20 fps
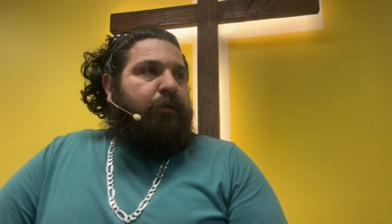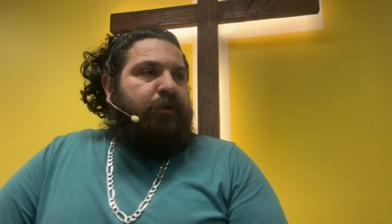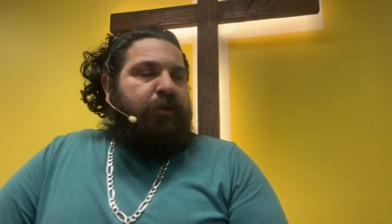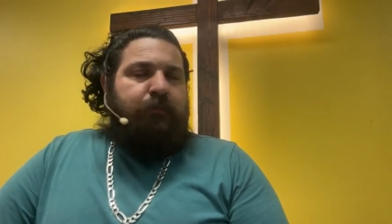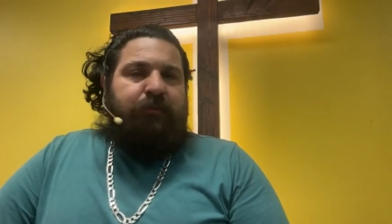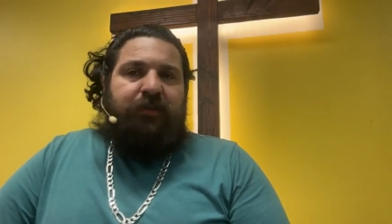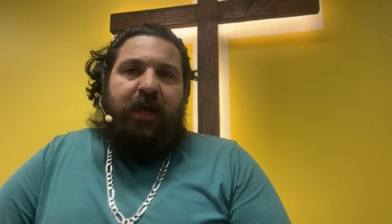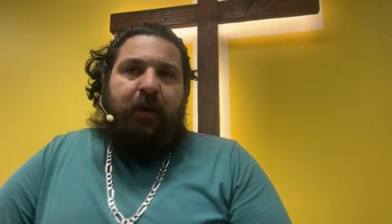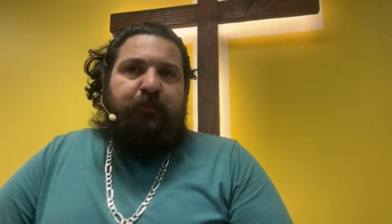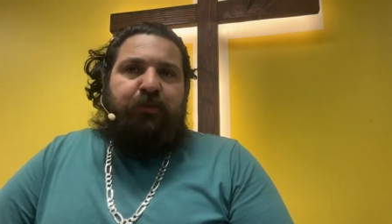
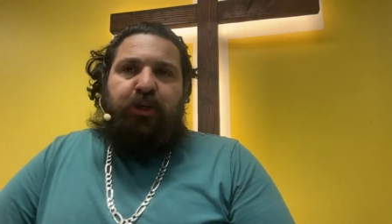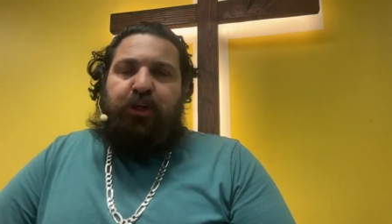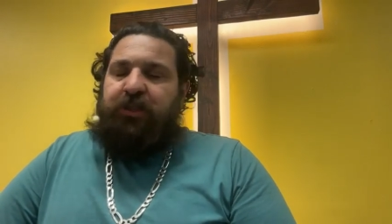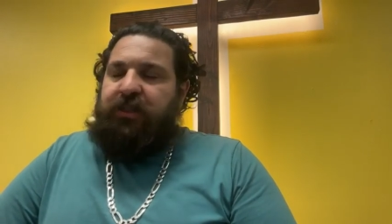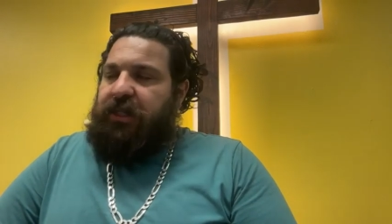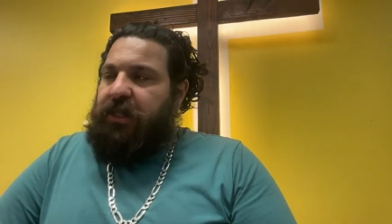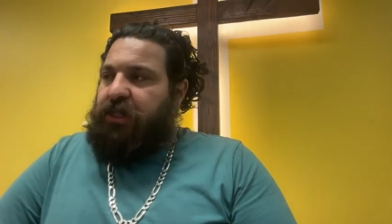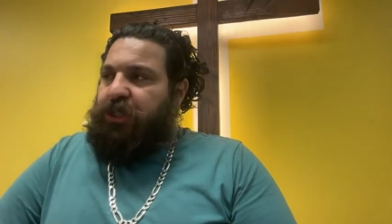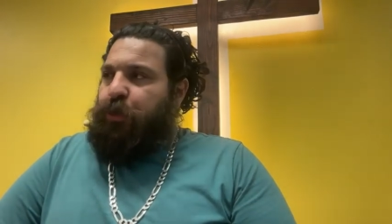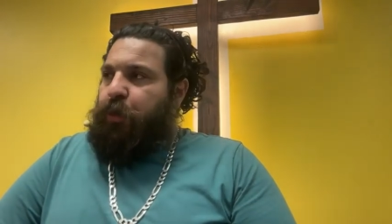Sometimes
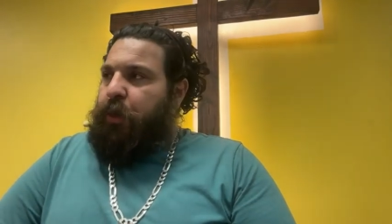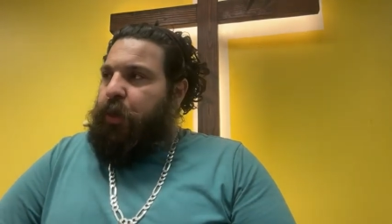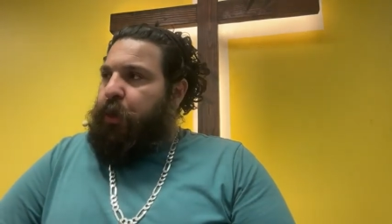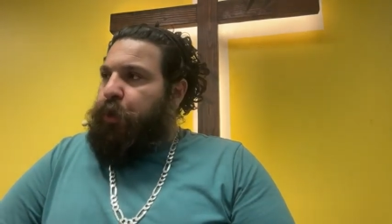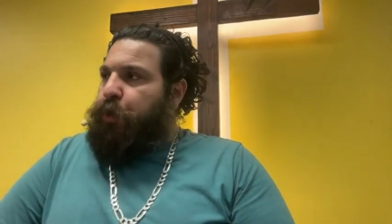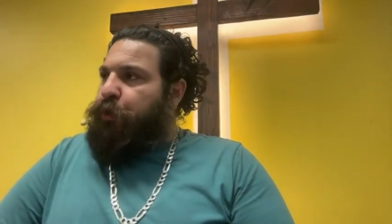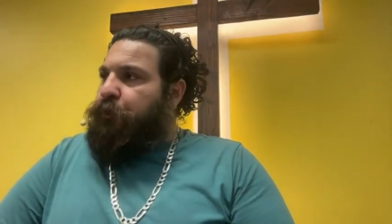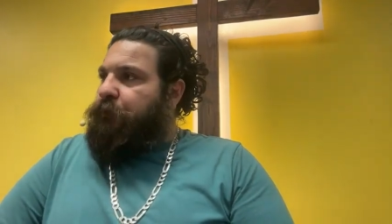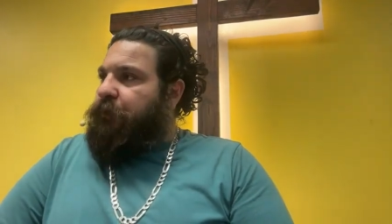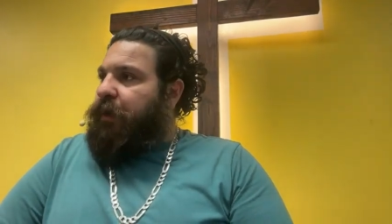there's things you want
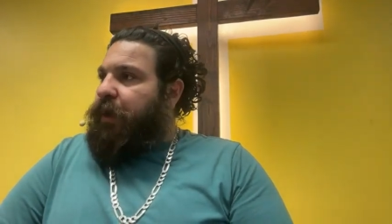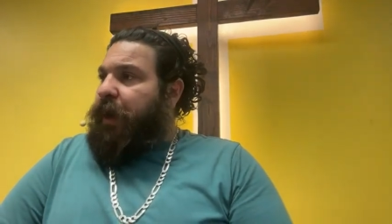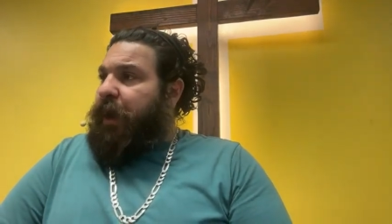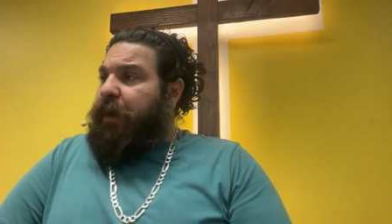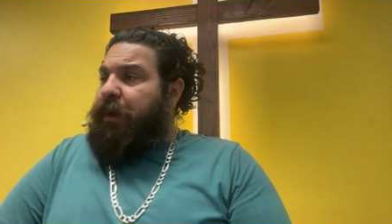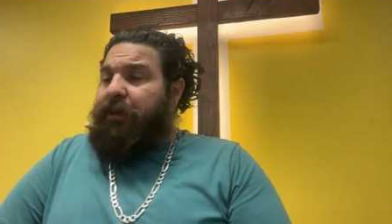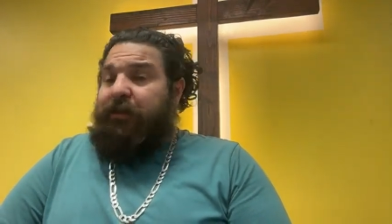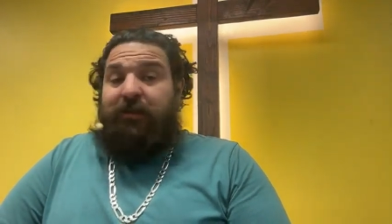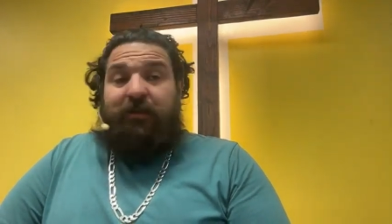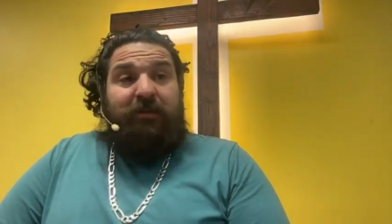to do for
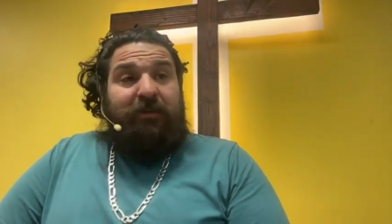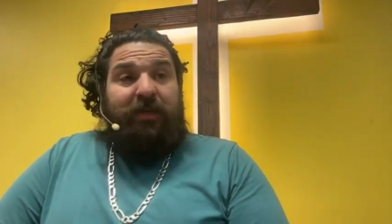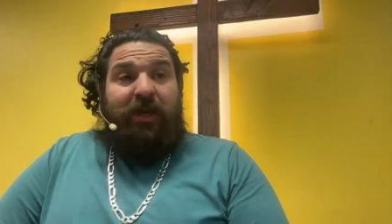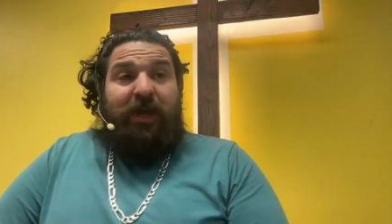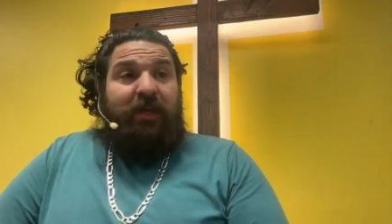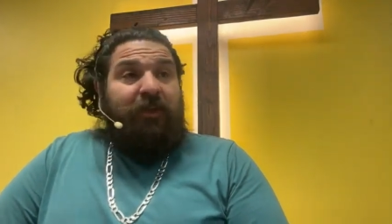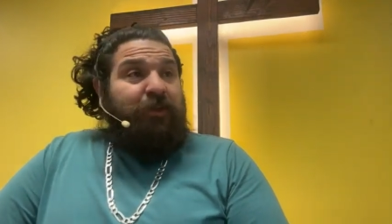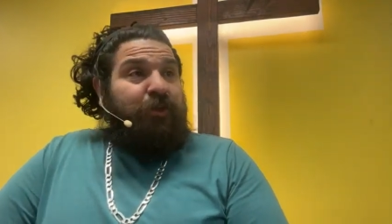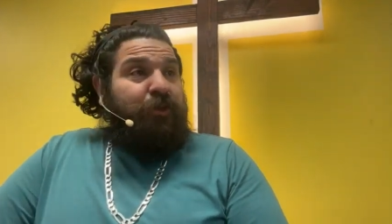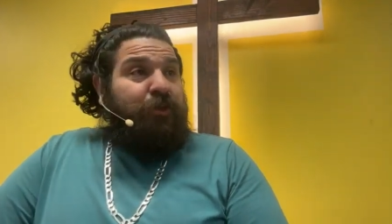God, and
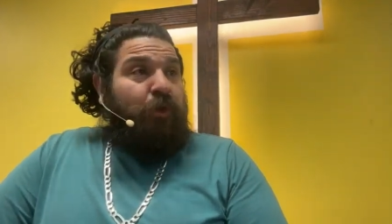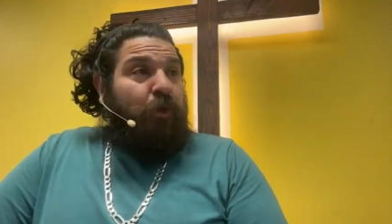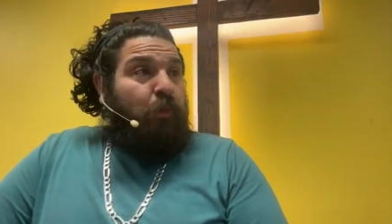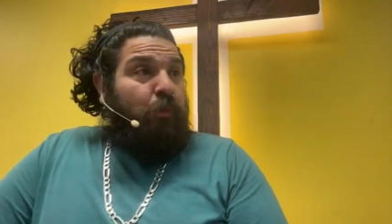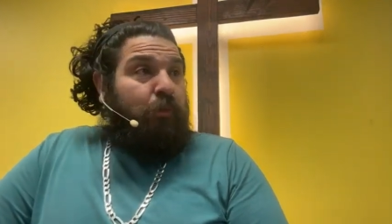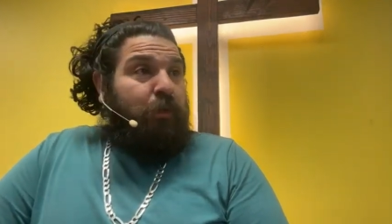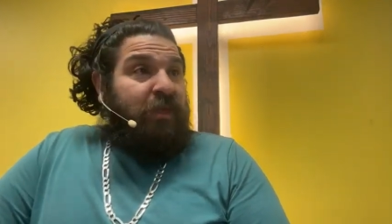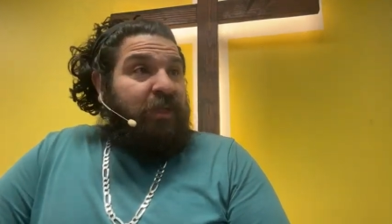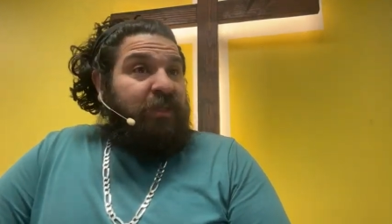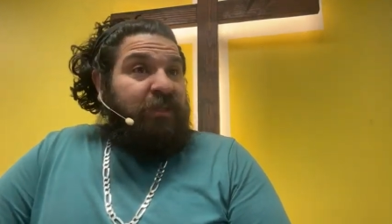the answer is
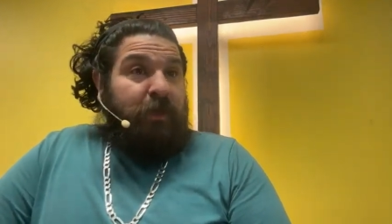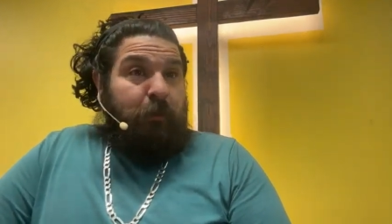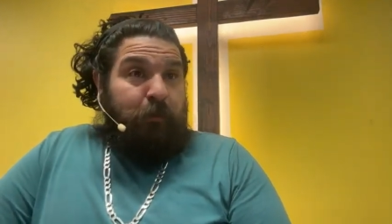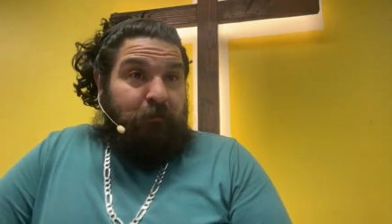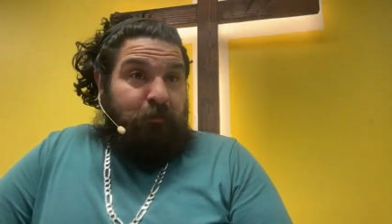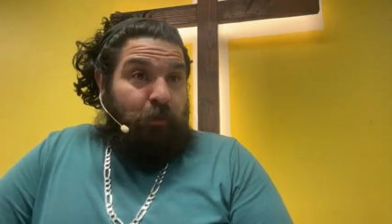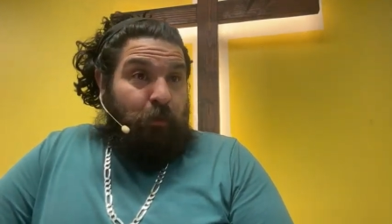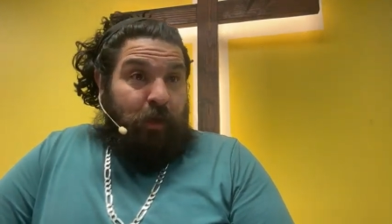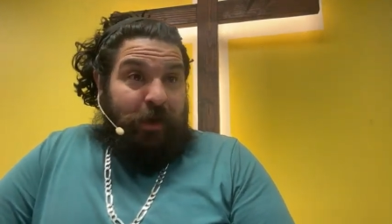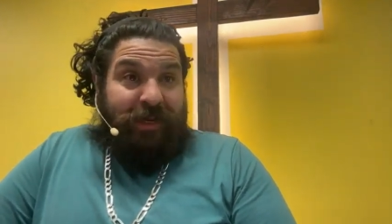no.
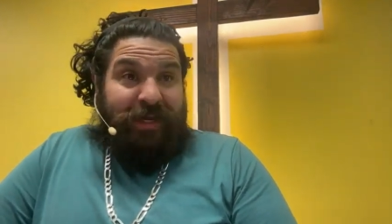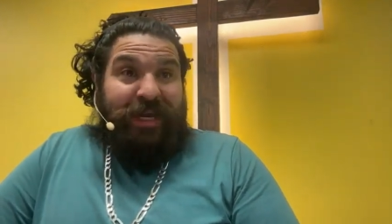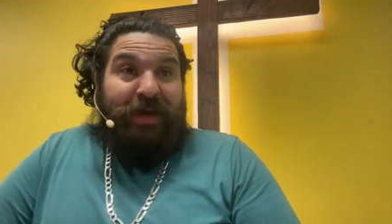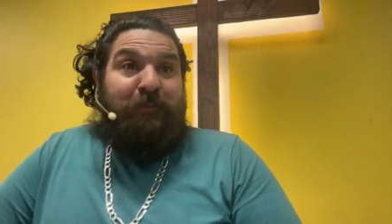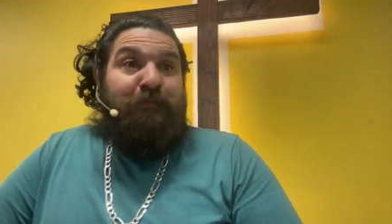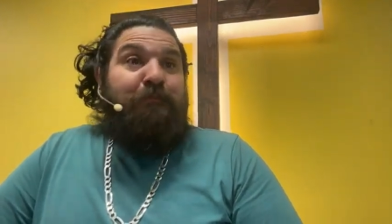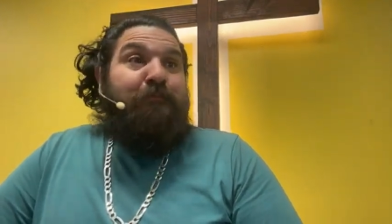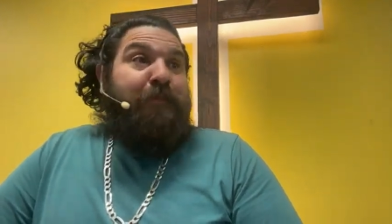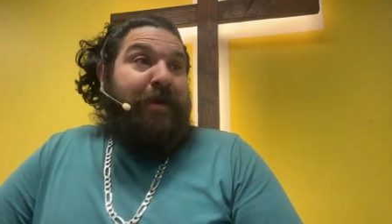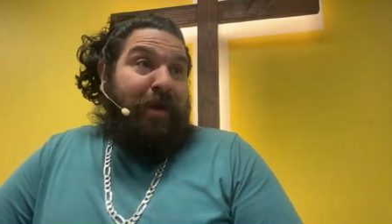Some of you want to
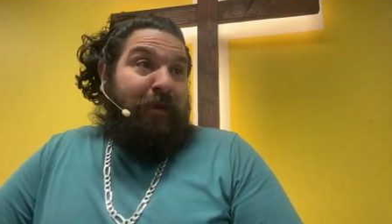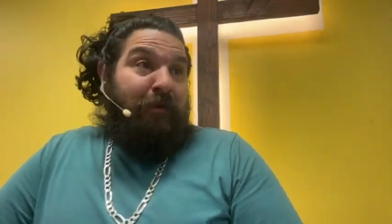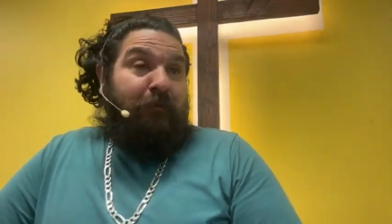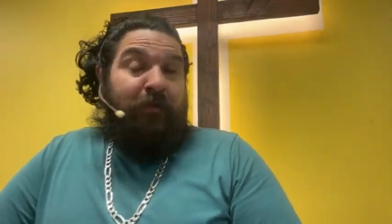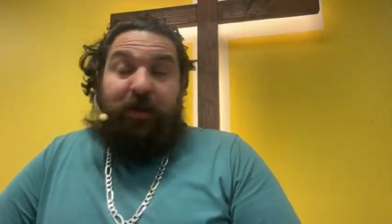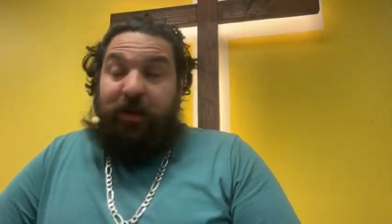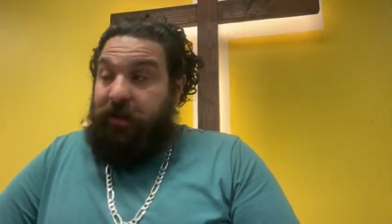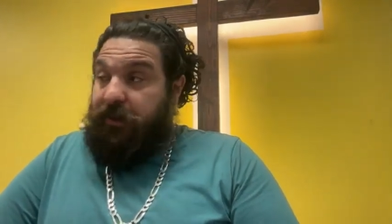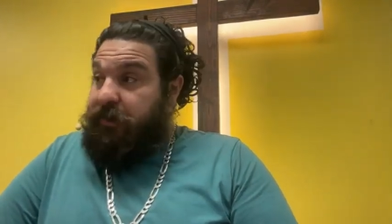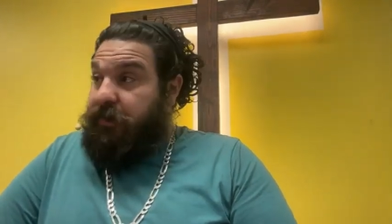get
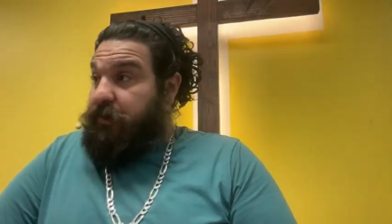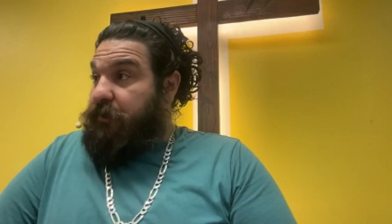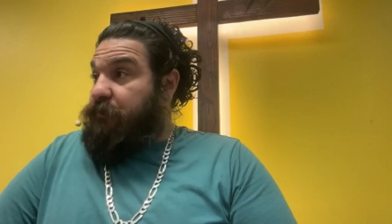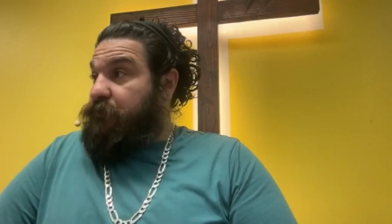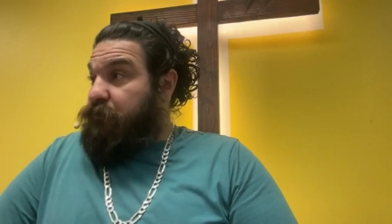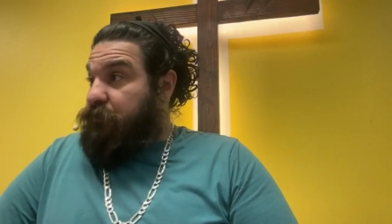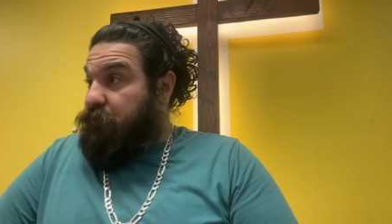married.